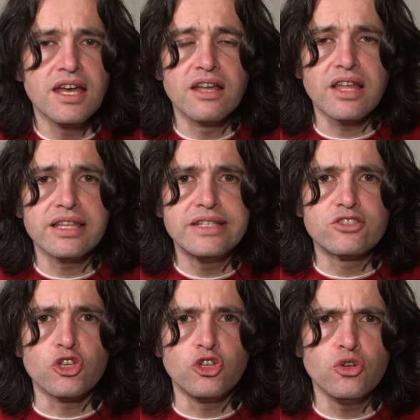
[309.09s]
And that leaves a
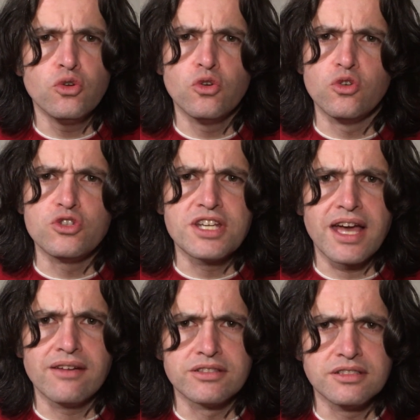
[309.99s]
huge
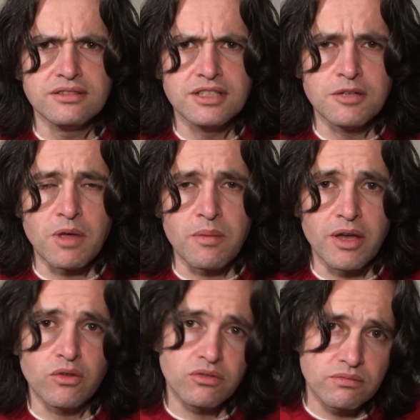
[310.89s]
cavern in my
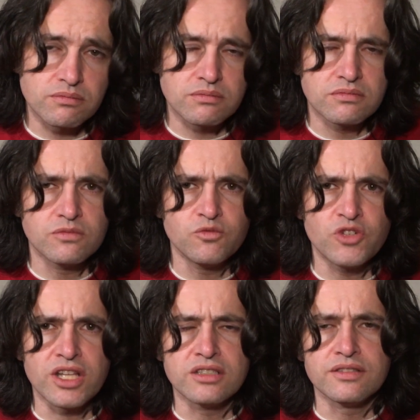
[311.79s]
mouth,
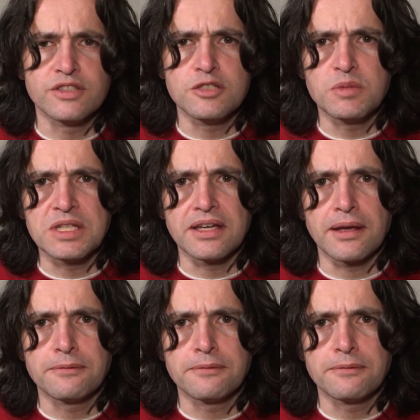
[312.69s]
relatively speaking